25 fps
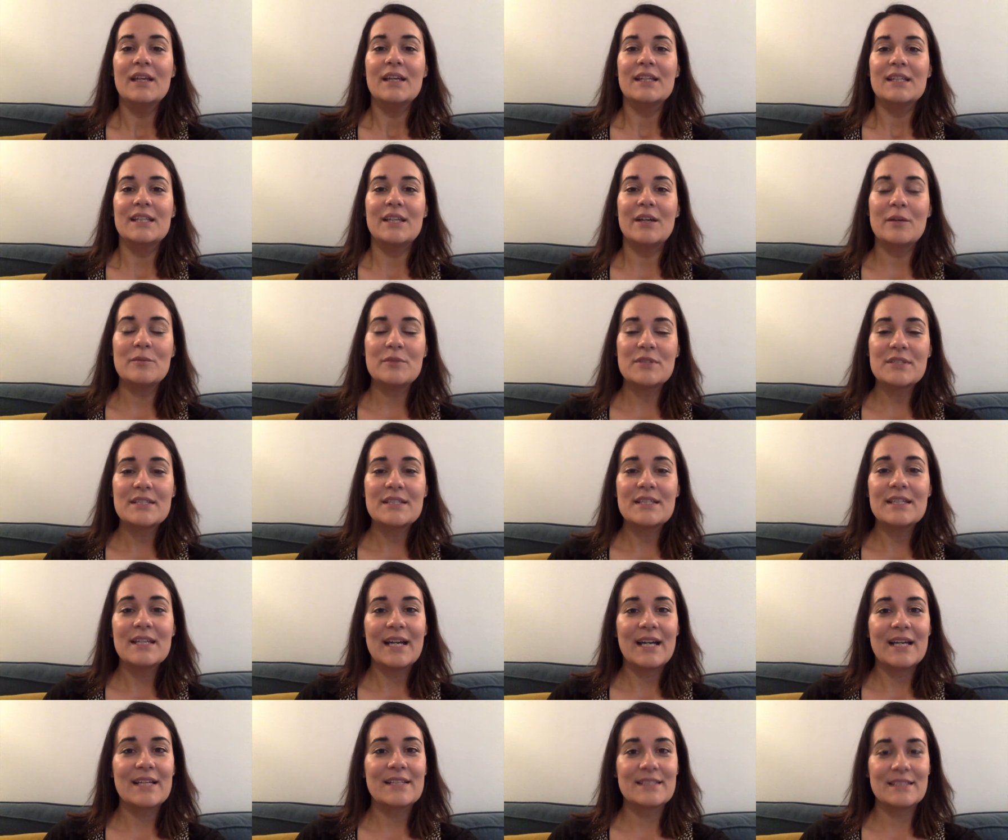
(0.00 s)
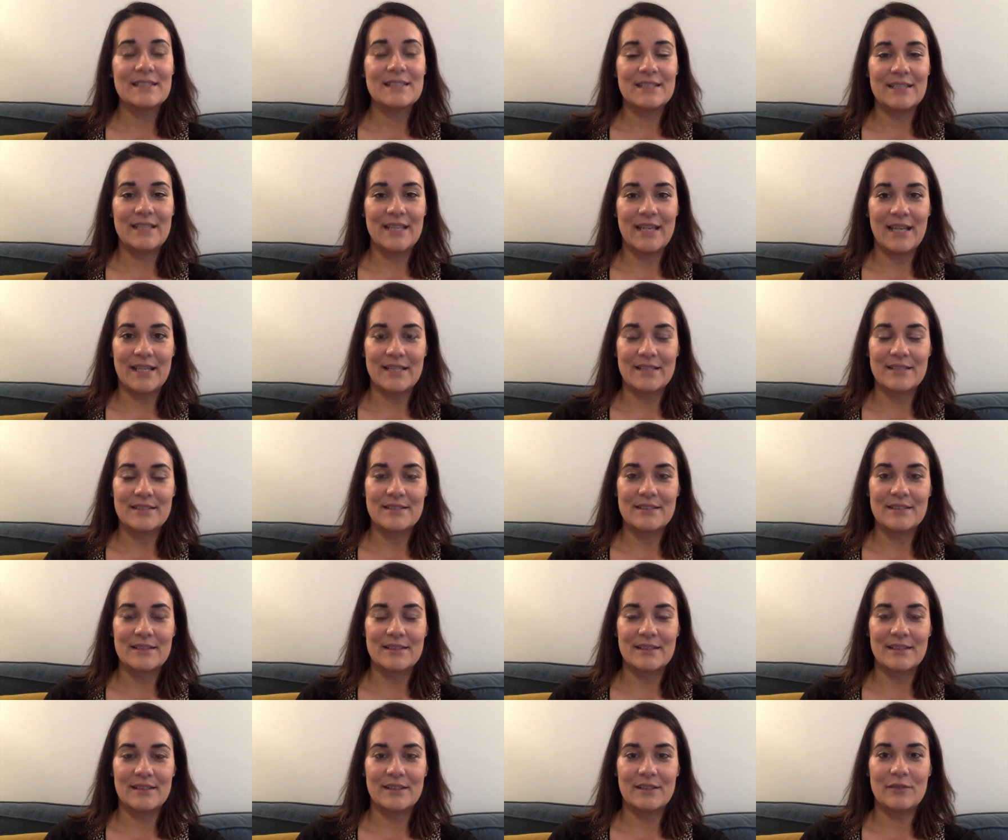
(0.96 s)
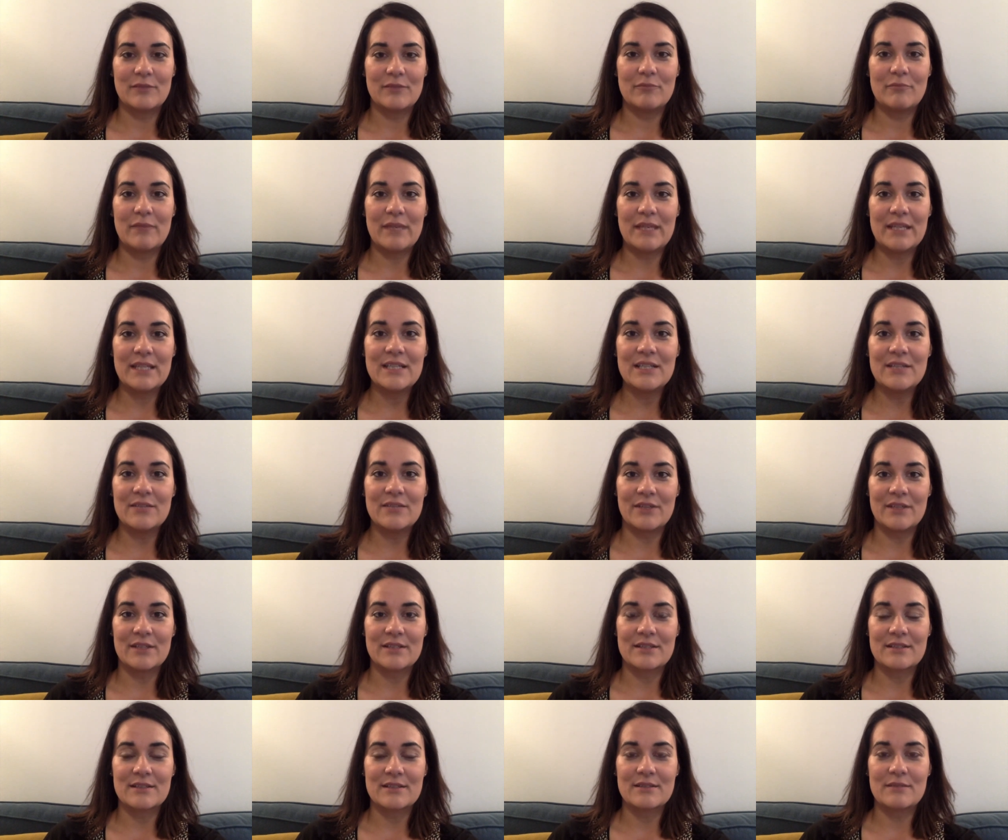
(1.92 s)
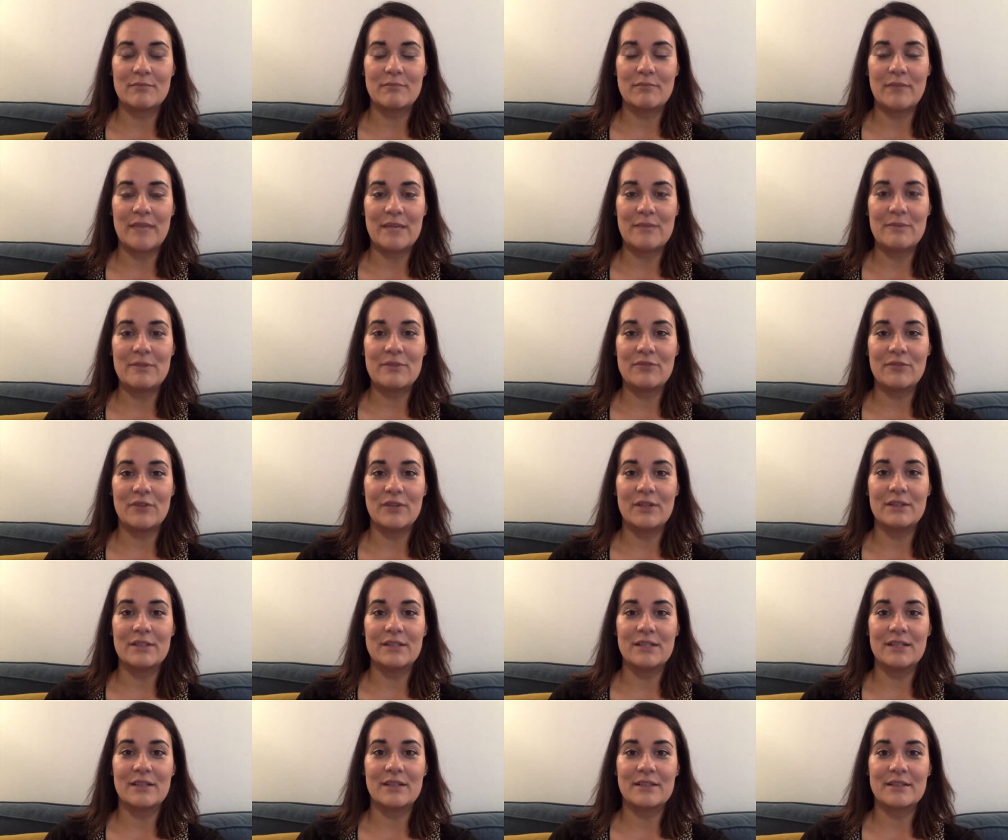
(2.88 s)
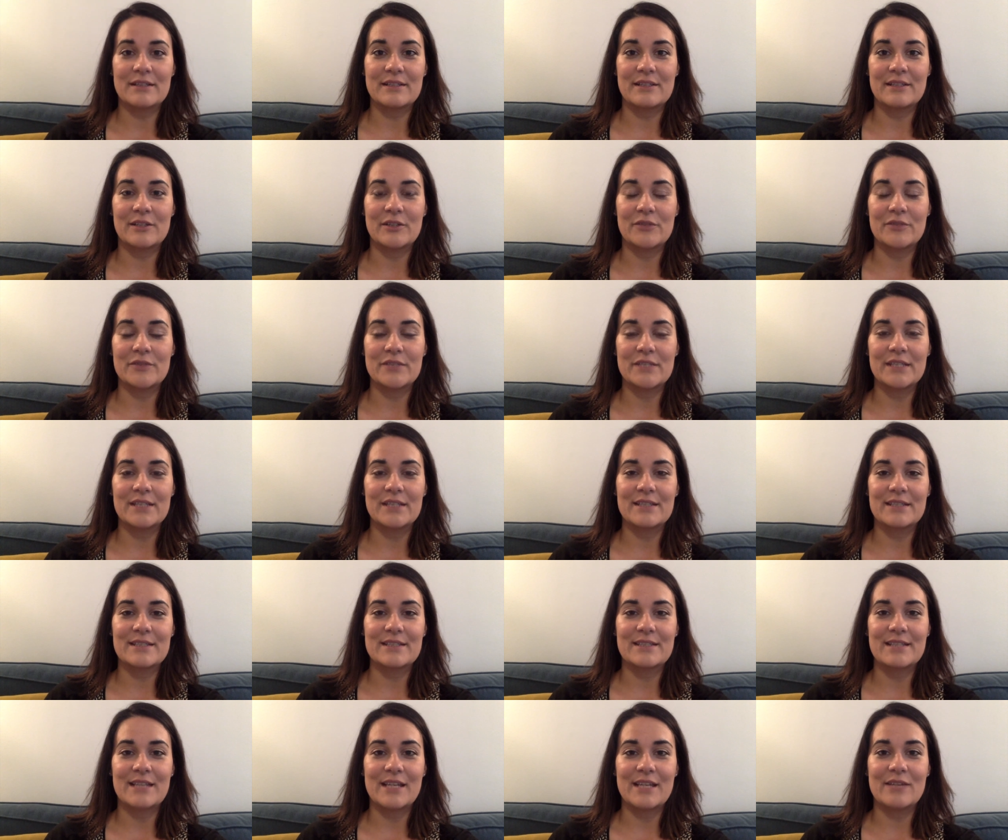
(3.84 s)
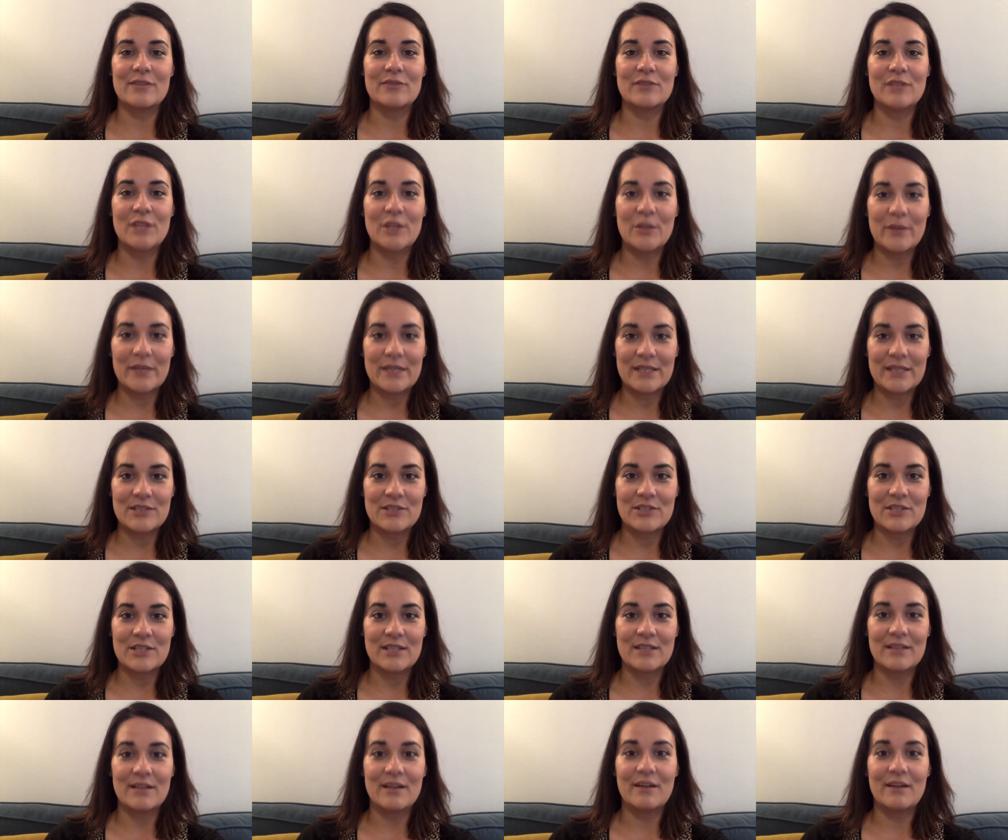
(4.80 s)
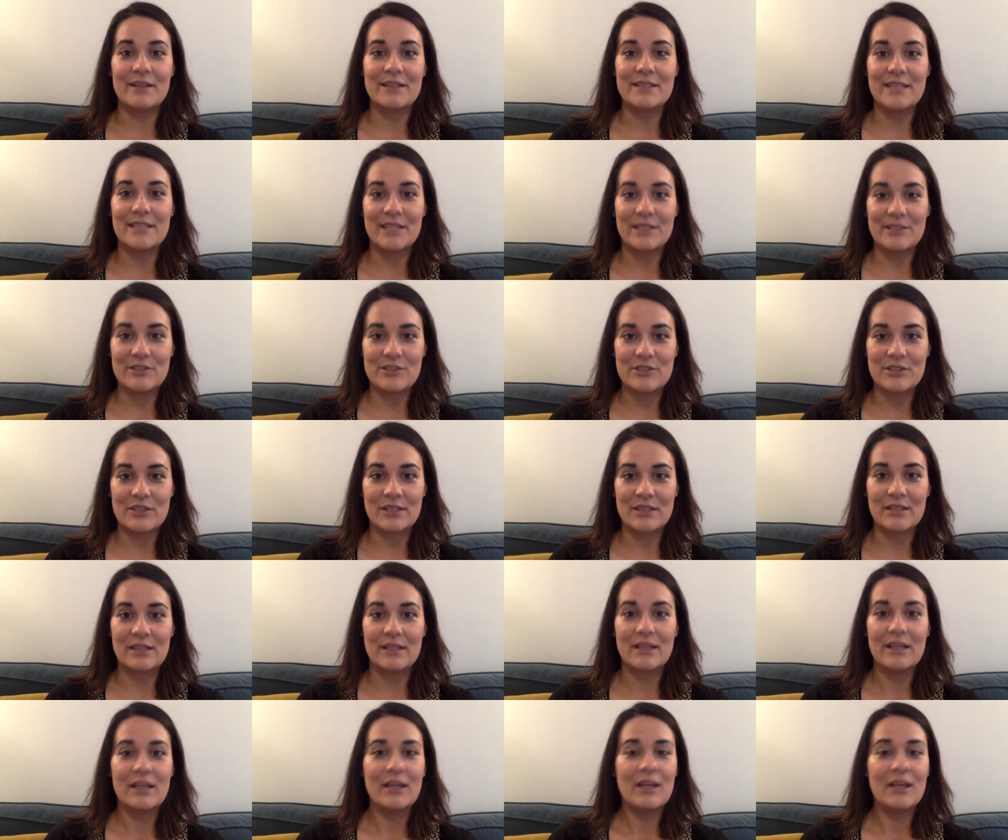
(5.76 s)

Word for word: Now, I'm just going to hazard a guess that many of us may be finding ourselves in a state of low energy and high tension